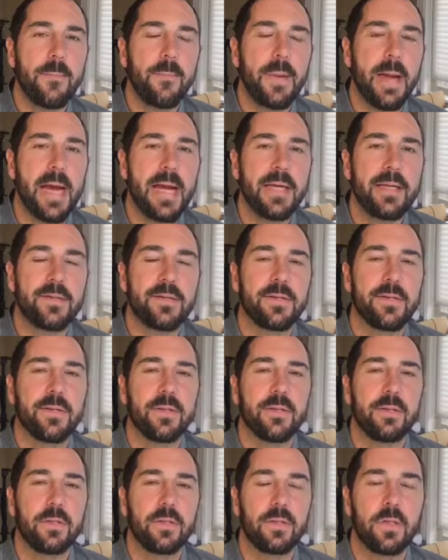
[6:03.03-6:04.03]
the banks
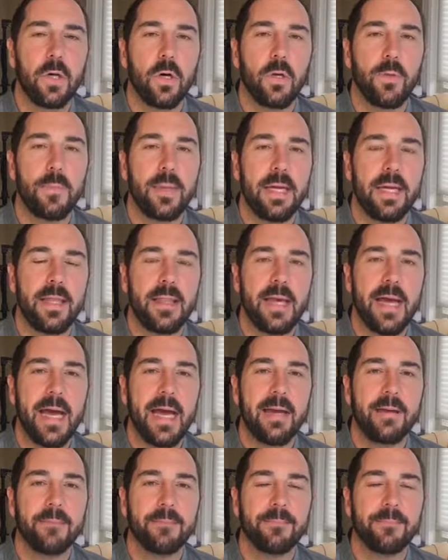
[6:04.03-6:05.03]
told me
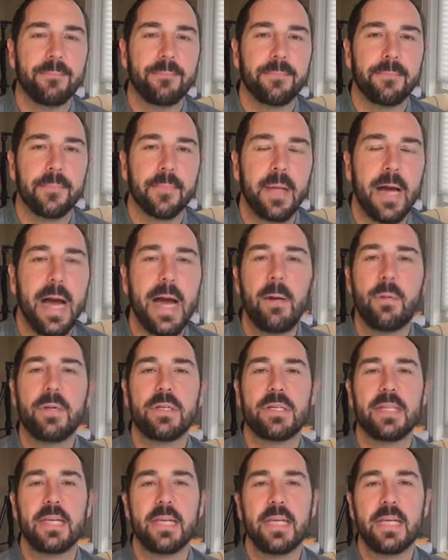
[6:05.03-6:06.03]
that I
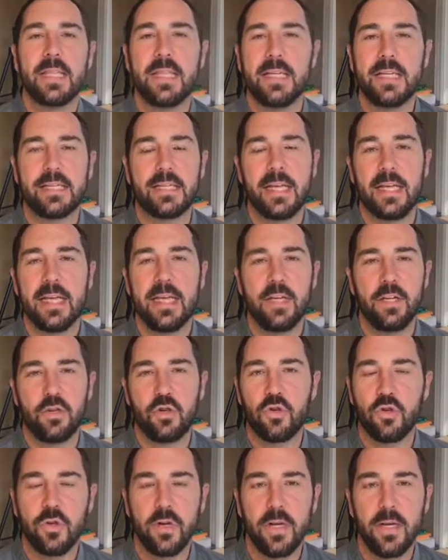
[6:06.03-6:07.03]
wasn't in this
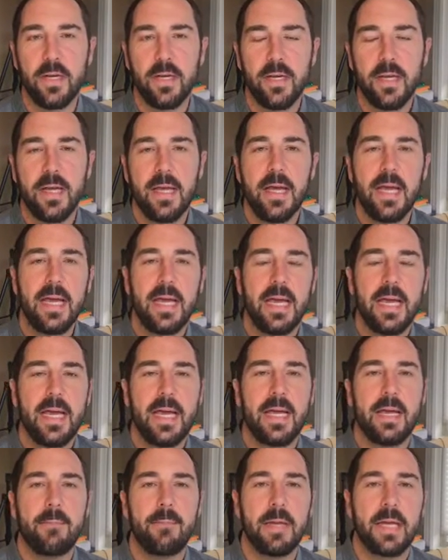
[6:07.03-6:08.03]
industry,
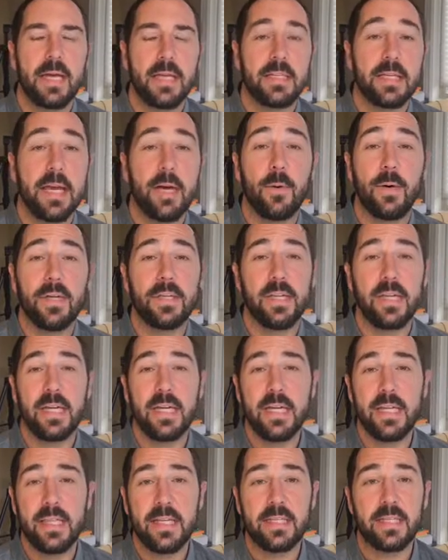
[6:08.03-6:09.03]
and because I wasn't
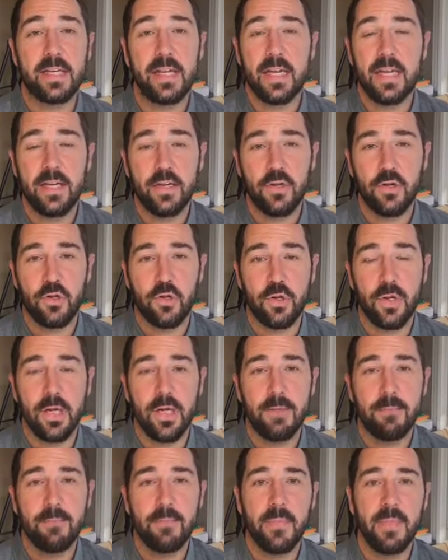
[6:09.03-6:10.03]
in this
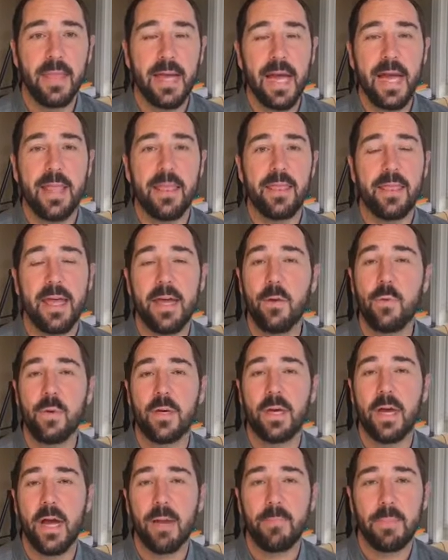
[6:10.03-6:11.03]
industry, that they
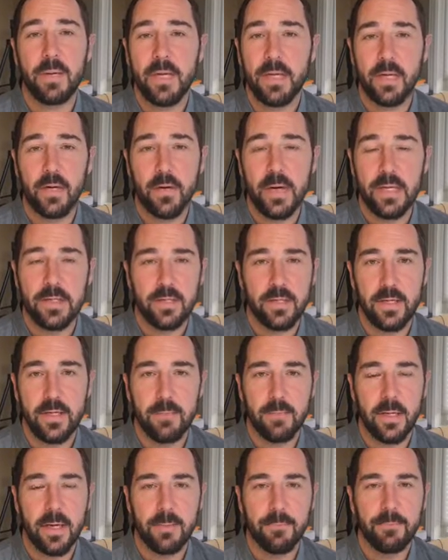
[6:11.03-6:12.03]
would not be interested
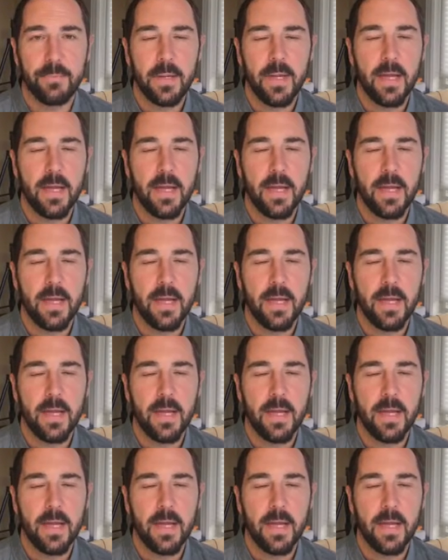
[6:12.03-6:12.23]
in me.